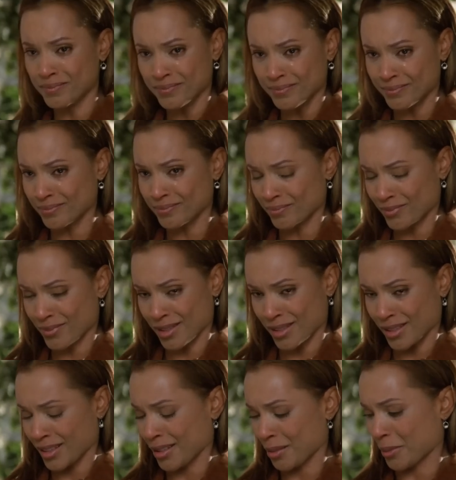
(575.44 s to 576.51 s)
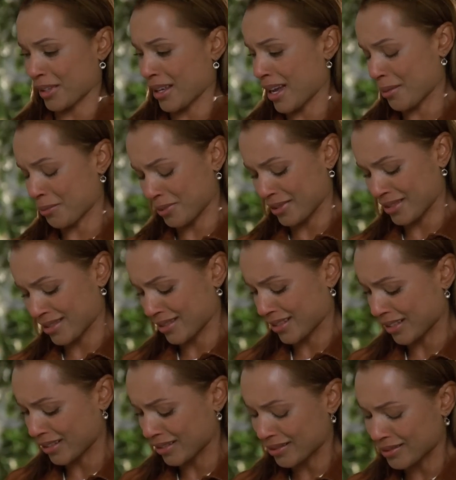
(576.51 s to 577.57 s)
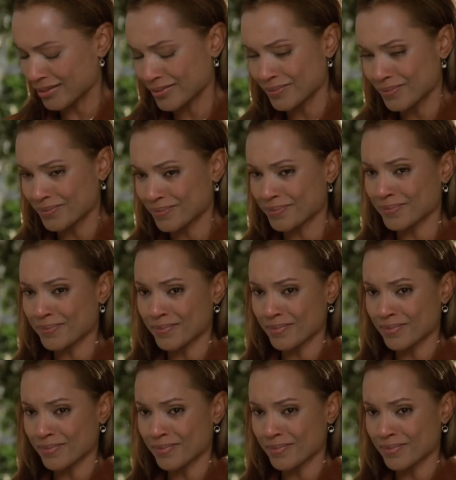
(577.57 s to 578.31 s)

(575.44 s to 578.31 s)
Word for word: Sheila does not appear from the first part of the season 6